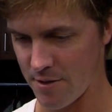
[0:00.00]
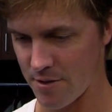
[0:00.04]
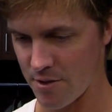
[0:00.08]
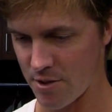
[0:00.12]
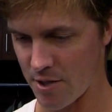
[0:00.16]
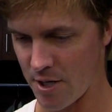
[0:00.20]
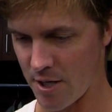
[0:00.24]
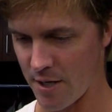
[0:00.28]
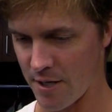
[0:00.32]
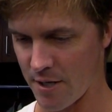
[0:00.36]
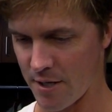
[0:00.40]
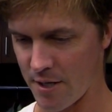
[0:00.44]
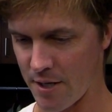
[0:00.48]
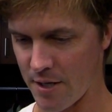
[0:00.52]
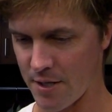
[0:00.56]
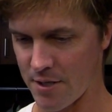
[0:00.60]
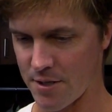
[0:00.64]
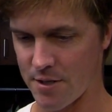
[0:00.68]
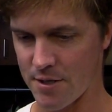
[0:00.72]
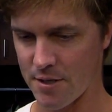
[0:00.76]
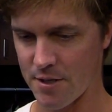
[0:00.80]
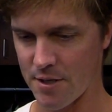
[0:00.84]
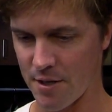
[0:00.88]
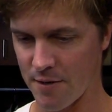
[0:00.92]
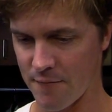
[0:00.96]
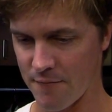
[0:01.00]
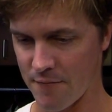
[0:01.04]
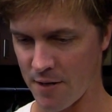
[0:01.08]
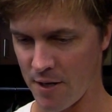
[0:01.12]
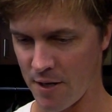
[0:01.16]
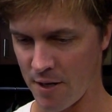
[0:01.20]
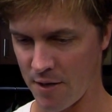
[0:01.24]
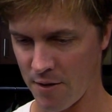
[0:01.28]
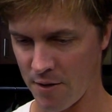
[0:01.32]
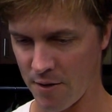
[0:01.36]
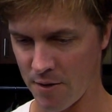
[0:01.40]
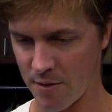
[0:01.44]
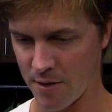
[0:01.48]
try to catch stuff
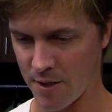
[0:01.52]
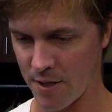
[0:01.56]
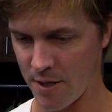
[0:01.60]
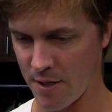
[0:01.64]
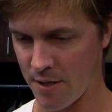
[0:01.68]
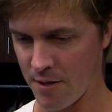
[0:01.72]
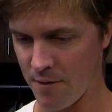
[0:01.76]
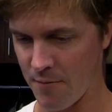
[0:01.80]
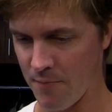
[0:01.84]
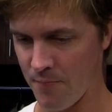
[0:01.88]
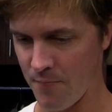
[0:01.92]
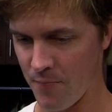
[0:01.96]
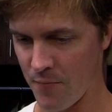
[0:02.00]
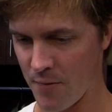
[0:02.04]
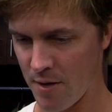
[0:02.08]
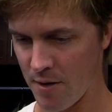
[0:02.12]
not located.